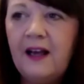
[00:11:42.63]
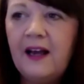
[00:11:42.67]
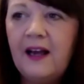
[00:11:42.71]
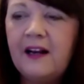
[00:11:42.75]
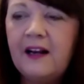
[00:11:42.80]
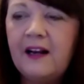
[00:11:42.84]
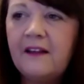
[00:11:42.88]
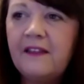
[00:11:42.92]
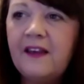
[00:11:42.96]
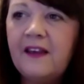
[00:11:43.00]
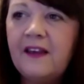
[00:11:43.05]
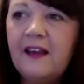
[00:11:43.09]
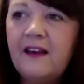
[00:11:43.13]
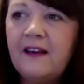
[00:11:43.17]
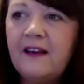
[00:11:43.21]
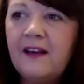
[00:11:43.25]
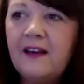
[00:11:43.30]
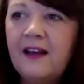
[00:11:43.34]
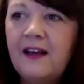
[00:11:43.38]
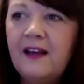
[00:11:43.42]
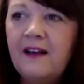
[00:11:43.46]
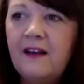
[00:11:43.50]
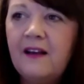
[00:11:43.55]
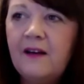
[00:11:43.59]
And I think
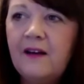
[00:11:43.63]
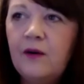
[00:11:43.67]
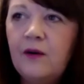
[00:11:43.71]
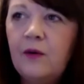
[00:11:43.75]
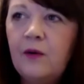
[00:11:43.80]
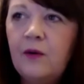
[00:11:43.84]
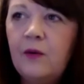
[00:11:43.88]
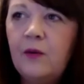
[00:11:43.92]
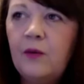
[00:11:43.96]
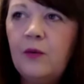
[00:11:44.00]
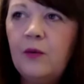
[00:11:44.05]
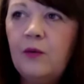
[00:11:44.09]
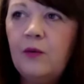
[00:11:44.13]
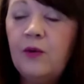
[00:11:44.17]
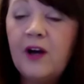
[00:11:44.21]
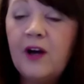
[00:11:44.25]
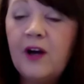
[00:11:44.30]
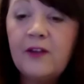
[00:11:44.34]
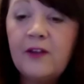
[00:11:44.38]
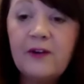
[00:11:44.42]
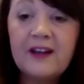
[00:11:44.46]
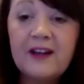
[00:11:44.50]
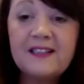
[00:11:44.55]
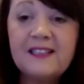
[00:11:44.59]

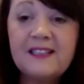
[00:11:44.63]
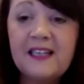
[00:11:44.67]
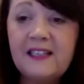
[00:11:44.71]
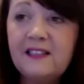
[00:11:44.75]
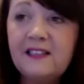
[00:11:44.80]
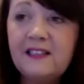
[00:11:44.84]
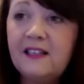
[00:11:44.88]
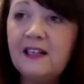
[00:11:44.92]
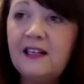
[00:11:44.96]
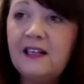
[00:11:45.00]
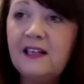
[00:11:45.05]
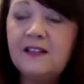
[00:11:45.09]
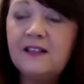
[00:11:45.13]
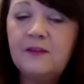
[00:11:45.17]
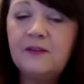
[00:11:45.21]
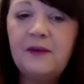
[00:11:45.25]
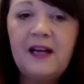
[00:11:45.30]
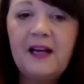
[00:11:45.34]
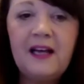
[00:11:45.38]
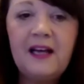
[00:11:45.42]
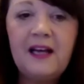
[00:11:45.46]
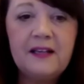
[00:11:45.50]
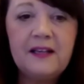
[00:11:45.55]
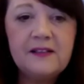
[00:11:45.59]
rather excitingly as
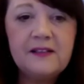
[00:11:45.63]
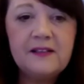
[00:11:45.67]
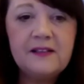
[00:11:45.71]
well is